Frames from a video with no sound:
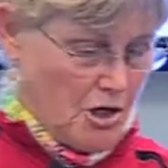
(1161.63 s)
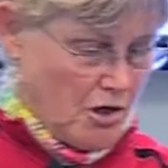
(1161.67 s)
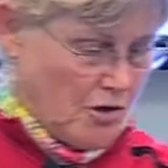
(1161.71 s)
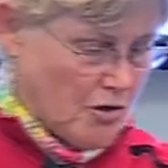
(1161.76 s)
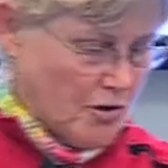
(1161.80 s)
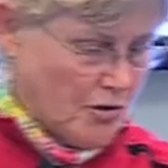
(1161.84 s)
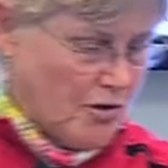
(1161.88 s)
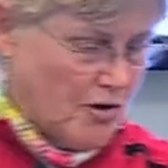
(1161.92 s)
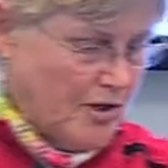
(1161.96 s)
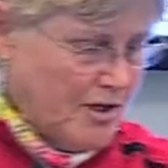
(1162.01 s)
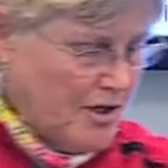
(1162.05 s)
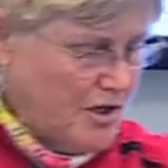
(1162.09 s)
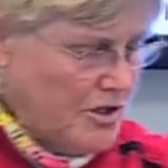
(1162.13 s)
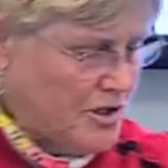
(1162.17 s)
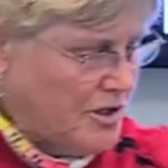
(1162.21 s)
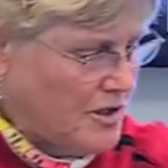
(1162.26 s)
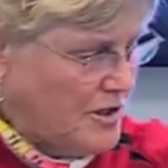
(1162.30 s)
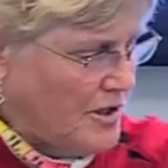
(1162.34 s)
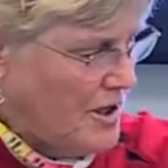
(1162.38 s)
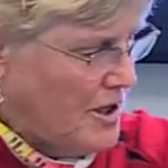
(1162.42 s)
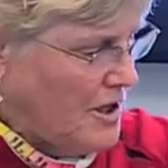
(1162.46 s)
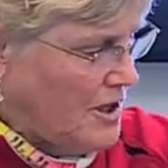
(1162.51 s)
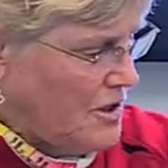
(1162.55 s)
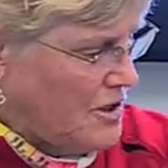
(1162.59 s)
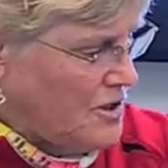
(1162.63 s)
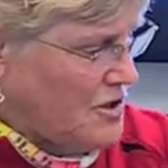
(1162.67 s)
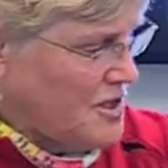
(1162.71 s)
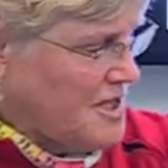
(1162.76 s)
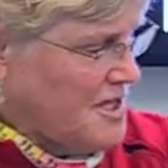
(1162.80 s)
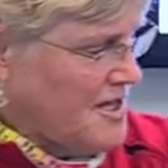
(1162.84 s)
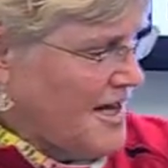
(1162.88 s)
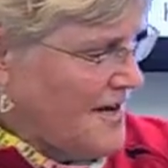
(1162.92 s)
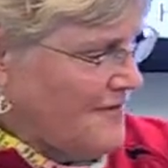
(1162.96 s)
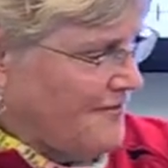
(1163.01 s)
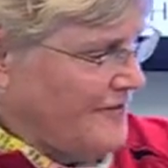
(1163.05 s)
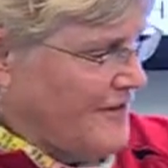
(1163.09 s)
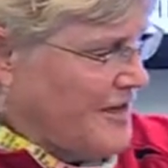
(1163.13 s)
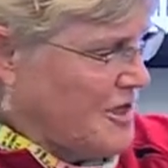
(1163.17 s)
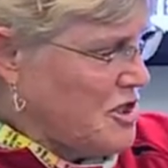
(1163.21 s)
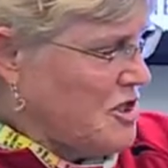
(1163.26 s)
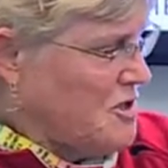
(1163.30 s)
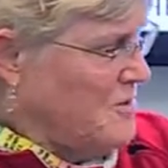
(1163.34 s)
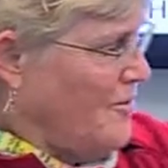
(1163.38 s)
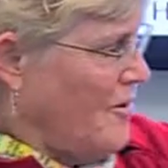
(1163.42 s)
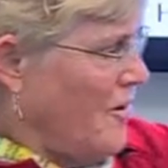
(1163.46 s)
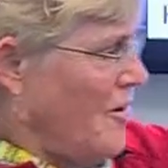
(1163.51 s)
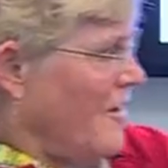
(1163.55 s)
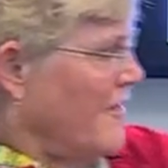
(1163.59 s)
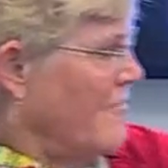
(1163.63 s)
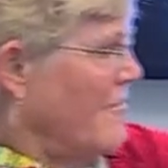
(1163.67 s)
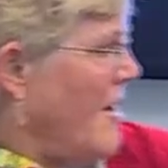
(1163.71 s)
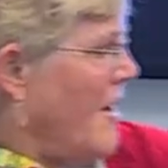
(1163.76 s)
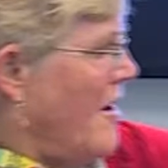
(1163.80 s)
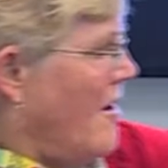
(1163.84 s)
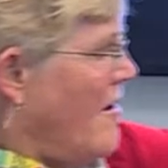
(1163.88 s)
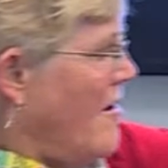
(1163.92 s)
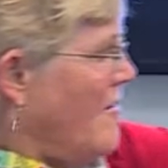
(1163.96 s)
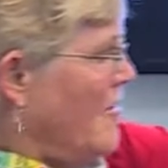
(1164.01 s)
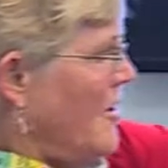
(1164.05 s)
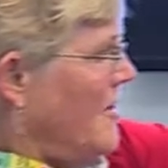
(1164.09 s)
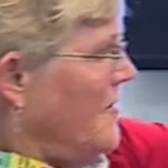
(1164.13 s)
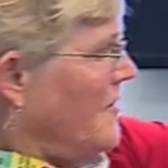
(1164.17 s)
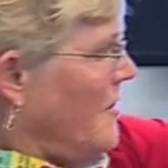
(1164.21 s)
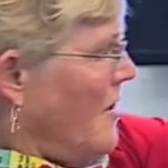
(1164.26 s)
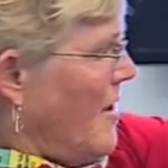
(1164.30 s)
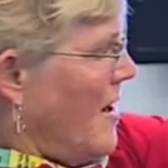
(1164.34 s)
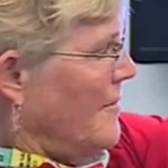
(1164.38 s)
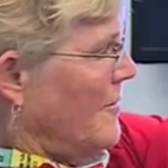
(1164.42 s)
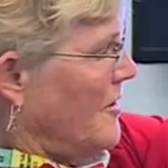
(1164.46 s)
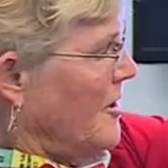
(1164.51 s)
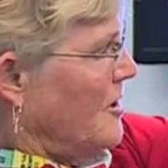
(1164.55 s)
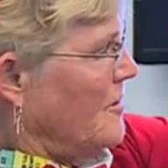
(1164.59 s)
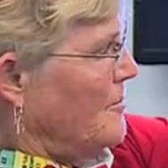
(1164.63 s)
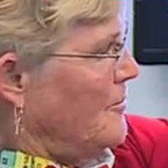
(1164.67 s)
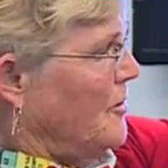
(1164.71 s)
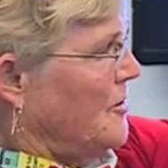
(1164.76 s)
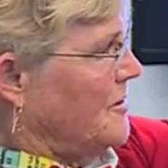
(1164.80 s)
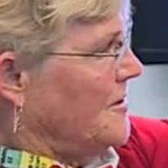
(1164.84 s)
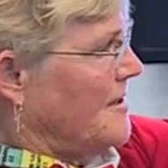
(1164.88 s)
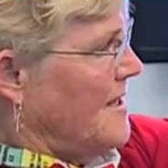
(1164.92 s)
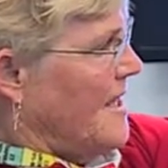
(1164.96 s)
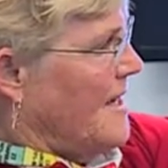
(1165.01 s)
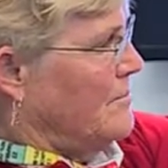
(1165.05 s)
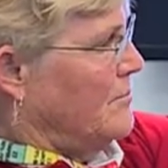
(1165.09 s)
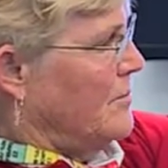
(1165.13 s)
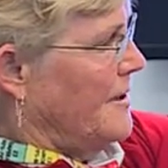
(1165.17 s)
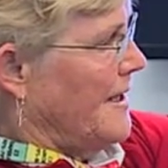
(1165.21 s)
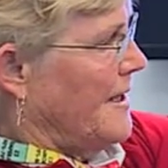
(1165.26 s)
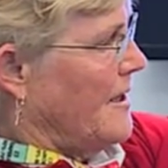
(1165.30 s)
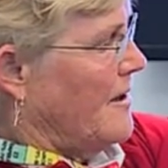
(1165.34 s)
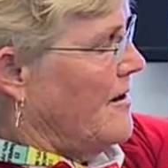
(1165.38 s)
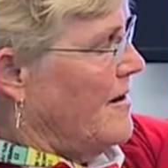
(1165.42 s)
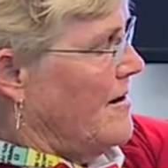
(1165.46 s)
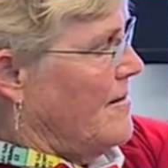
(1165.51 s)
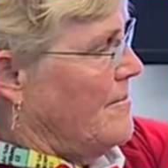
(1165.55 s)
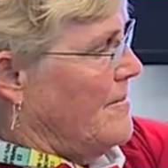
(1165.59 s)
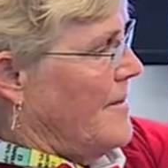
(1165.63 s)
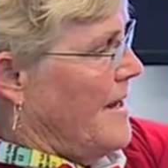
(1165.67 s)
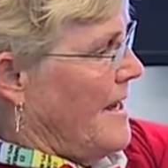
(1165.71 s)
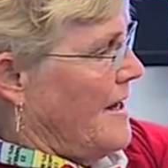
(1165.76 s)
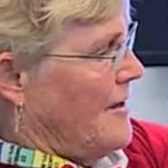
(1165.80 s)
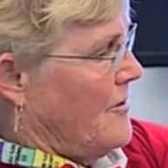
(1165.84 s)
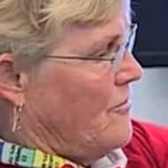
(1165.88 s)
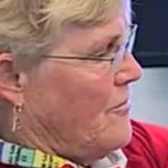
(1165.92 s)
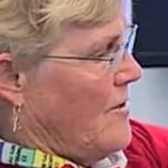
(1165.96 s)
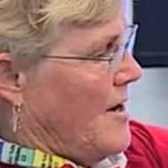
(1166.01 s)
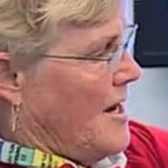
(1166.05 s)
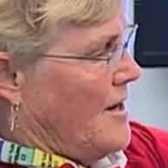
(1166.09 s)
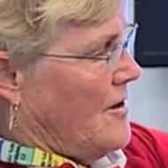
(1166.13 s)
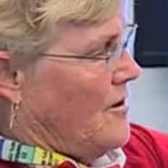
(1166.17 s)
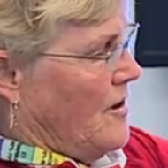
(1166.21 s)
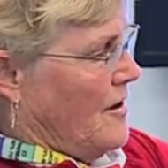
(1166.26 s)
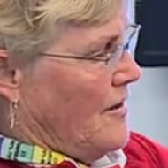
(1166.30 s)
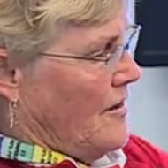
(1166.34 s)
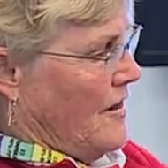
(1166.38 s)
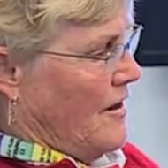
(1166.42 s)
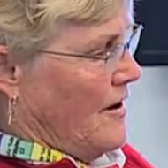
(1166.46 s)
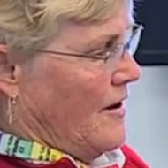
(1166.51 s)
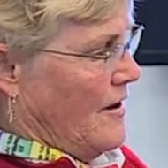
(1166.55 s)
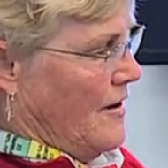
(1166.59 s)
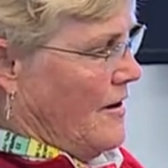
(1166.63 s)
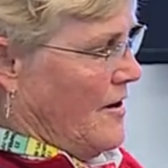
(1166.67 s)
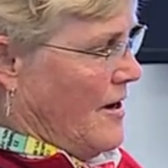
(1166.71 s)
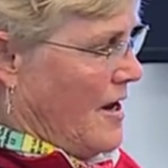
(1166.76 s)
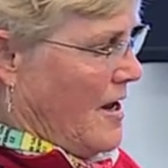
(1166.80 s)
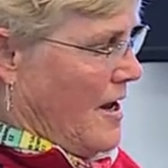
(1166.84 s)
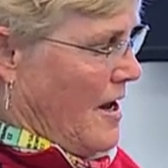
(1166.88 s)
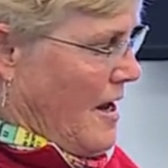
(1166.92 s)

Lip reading: You're going, you see that fleshy part of my arm right there? I'm going to put that Blink armband right on there.